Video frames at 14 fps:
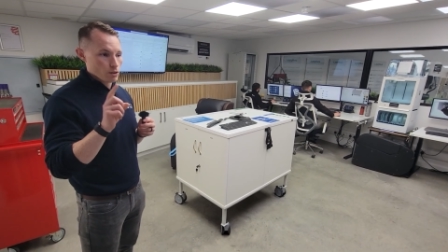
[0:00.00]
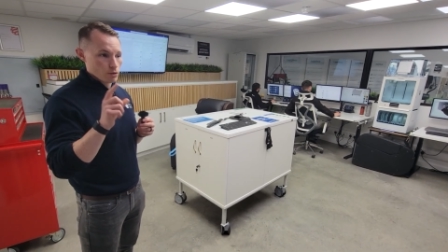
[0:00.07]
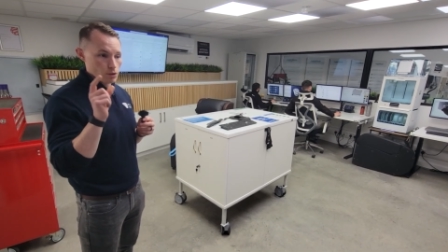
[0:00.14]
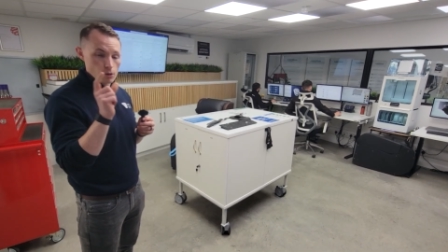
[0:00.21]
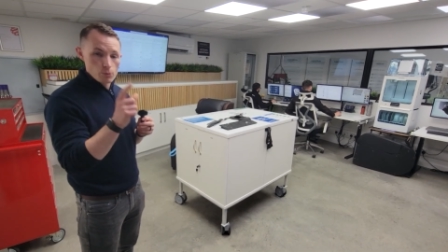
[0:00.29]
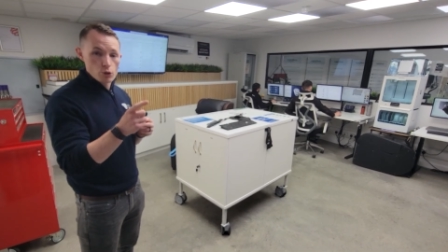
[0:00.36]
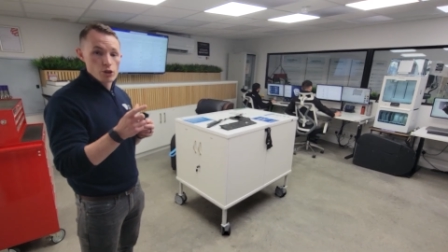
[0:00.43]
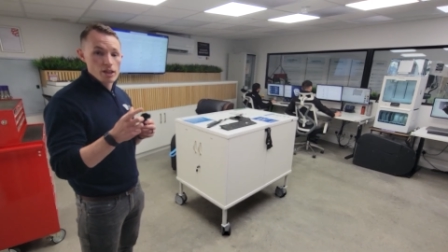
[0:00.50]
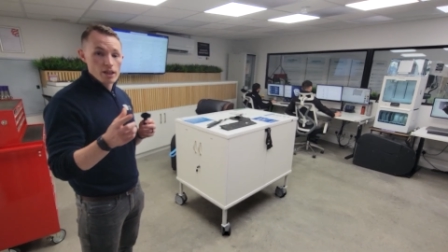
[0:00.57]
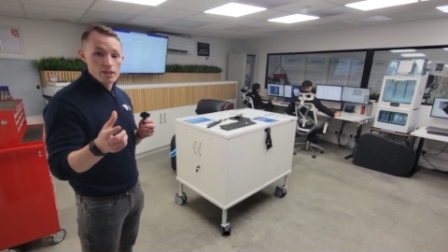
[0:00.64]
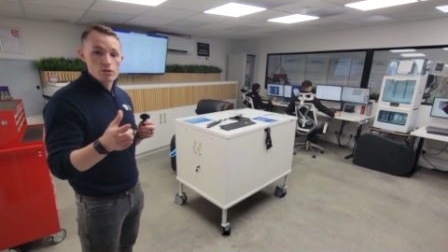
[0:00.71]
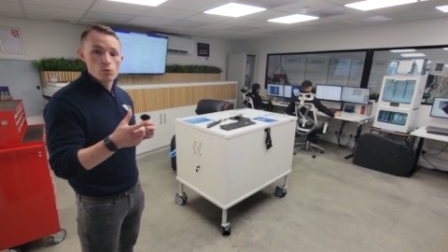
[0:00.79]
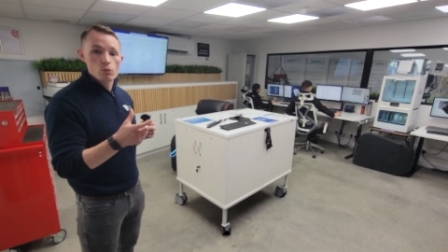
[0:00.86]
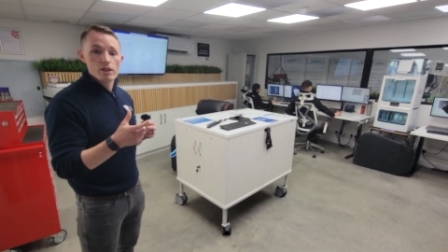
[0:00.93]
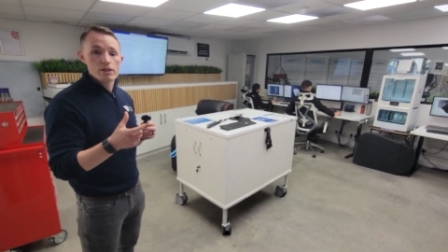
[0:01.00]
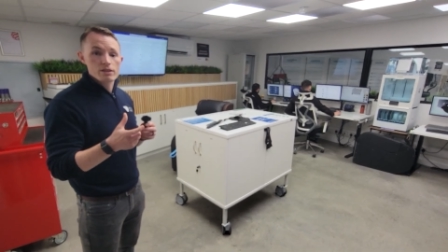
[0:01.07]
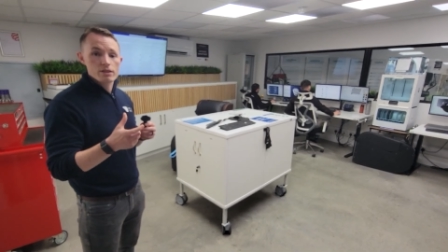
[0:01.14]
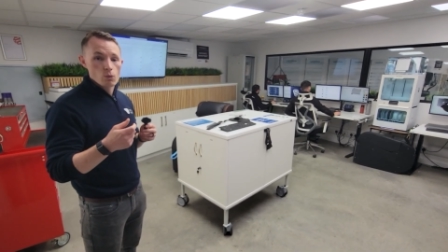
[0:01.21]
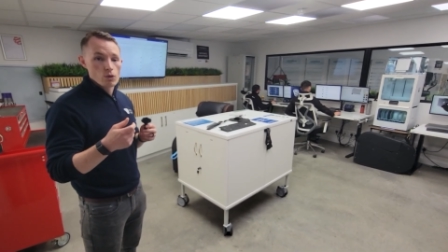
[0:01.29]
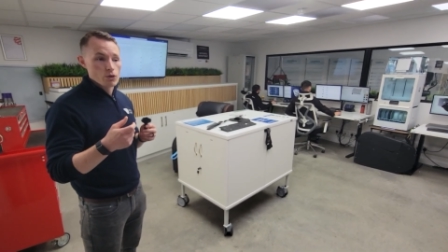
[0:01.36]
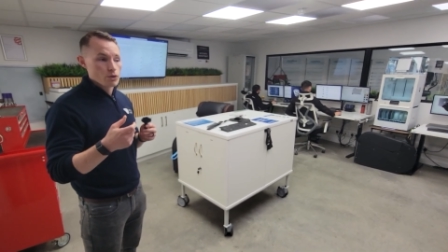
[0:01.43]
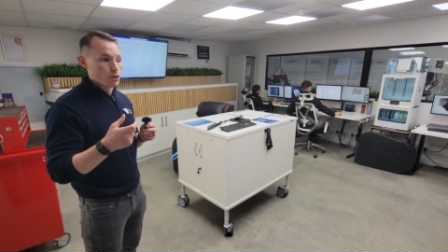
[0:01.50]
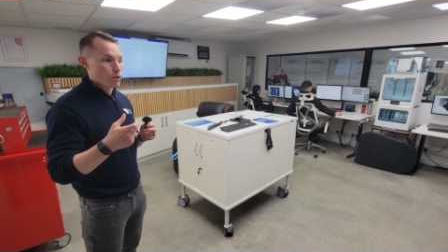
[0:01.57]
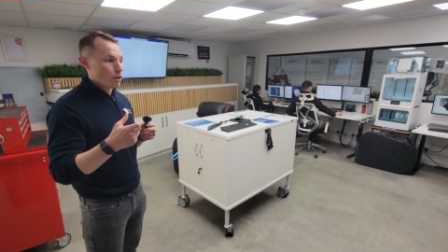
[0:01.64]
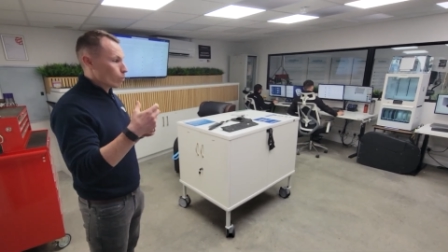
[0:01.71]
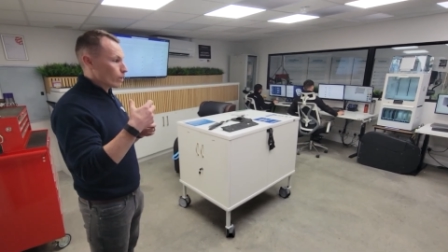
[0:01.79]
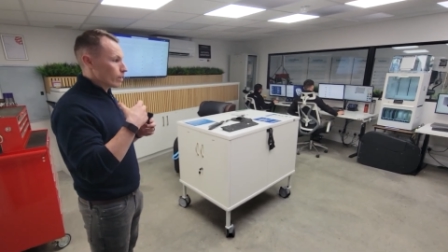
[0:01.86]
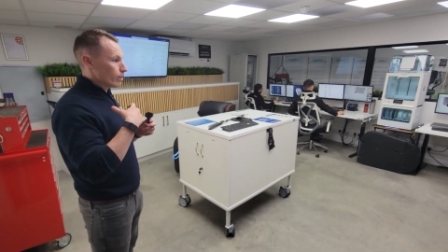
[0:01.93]
communication waste where
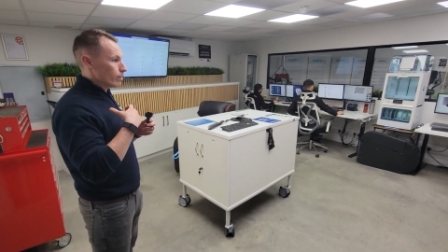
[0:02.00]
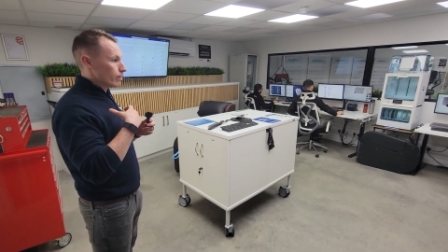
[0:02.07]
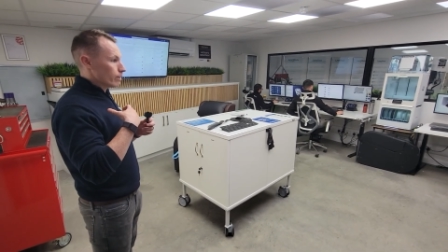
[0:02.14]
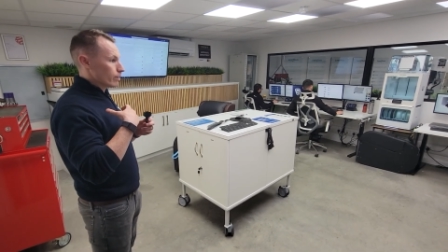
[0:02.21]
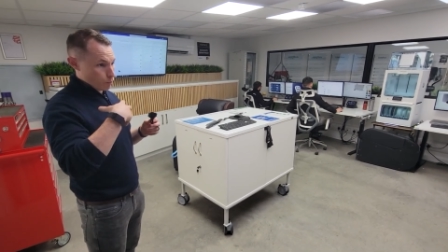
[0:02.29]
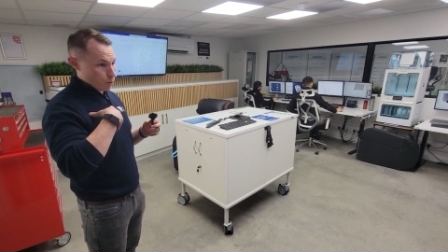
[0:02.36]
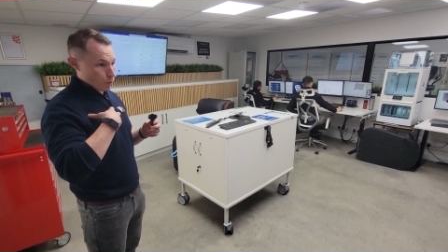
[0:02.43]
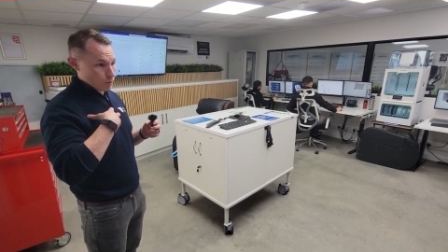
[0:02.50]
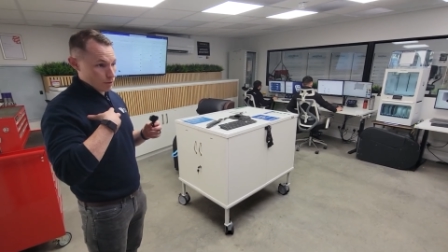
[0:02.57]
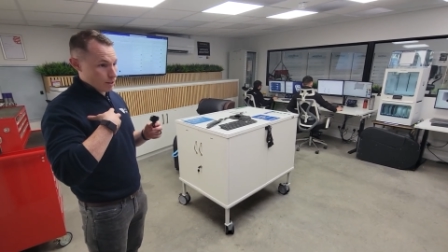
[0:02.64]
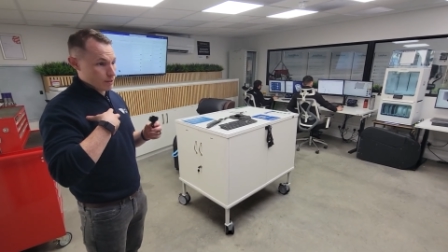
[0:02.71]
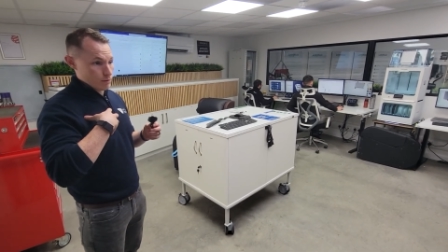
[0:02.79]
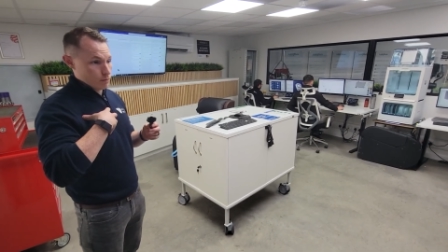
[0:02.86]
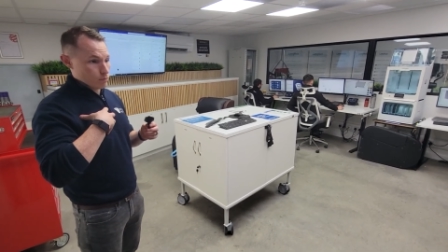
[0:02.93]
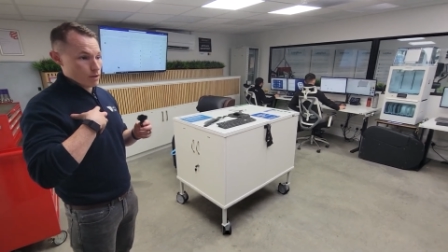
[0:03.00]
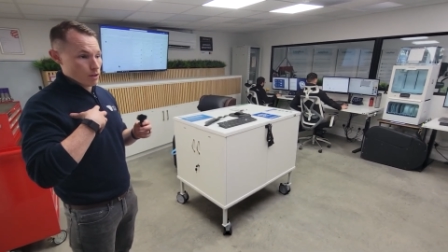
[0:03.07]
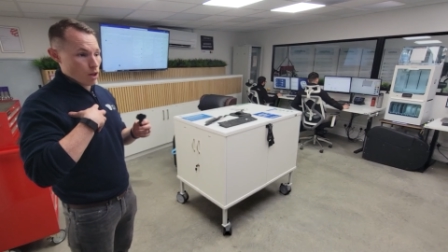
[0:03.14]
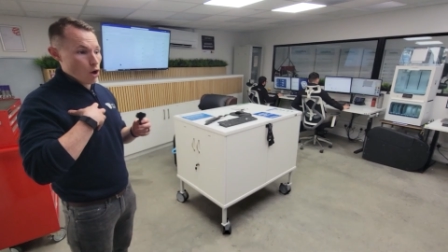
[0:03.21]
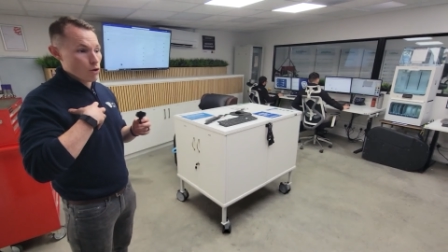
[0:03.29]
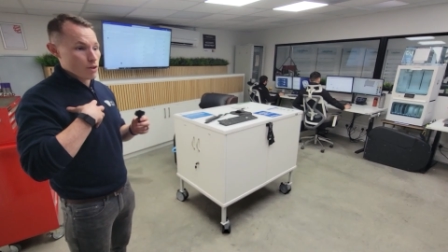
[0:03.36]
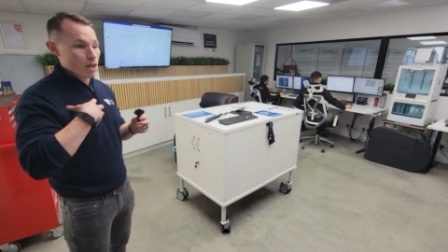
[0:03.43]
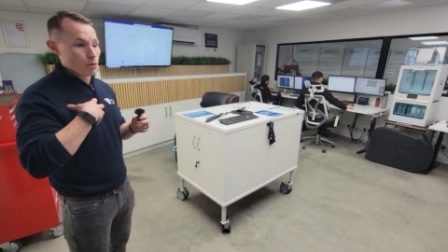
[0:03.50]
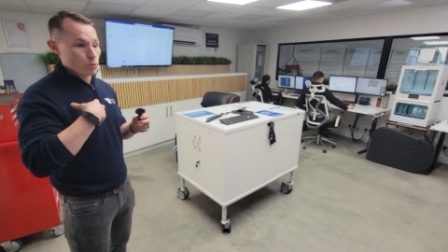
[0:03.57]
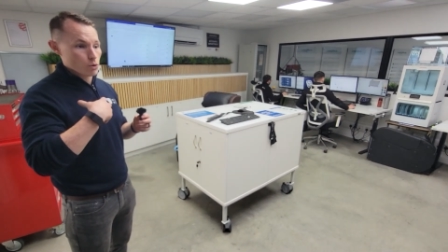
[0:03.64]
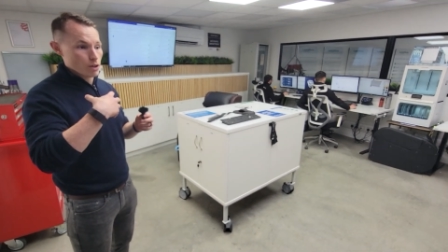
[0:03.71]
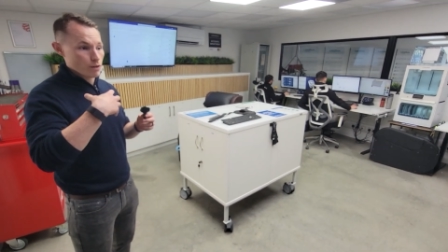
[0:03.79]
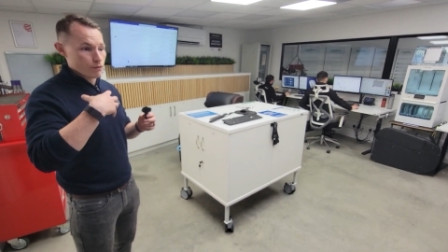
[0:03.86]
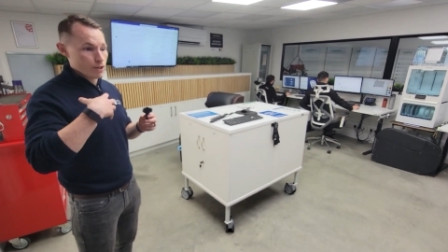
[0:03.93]
we probably how that
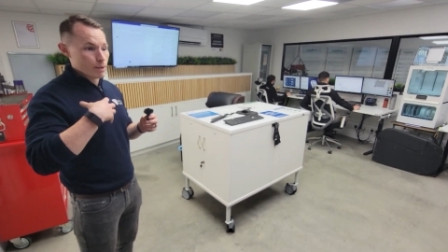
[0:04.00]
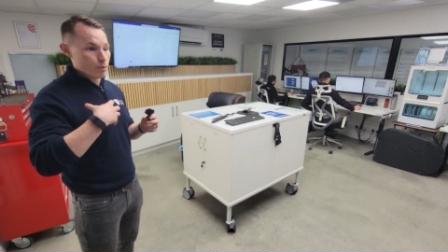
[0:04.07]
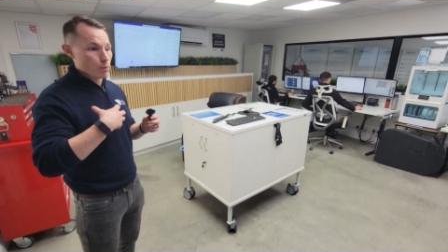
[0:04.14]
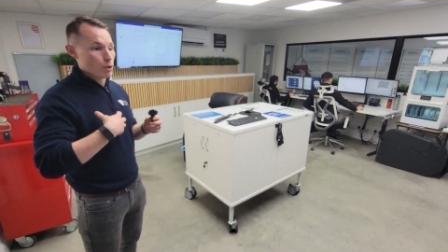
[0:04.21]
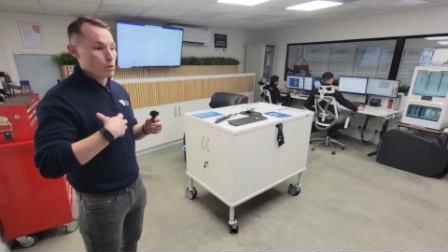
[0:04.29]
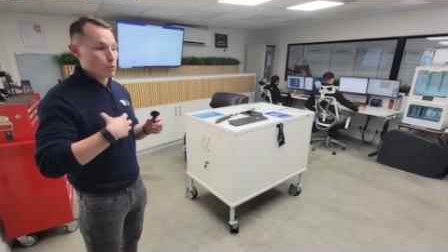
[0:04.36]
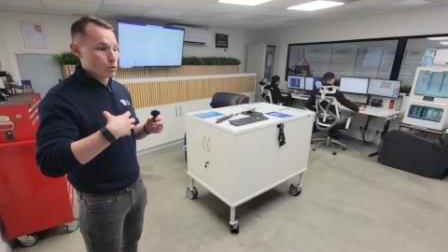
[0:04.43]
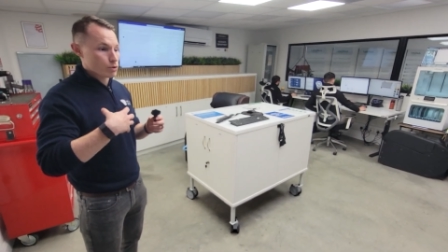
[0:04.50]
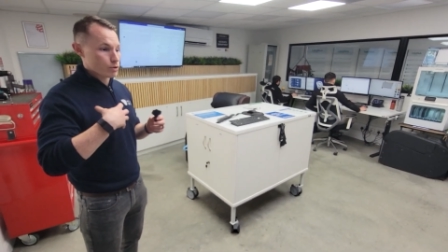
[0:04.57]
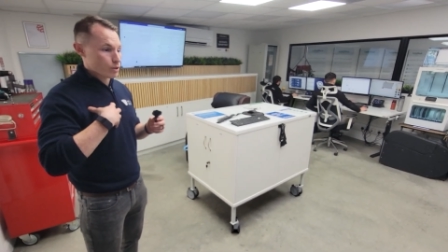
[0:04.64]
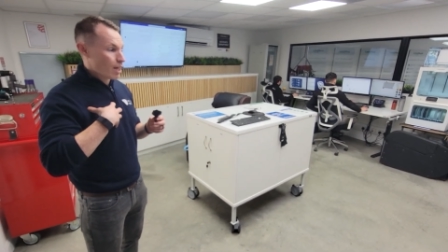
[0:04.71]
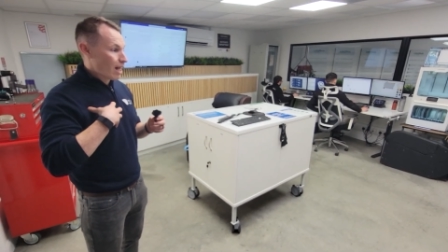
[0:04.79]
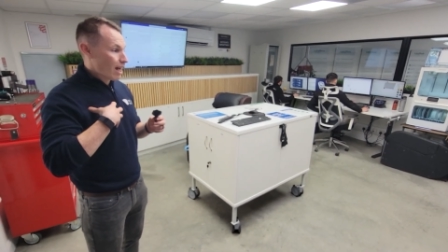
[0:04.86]
would have came about was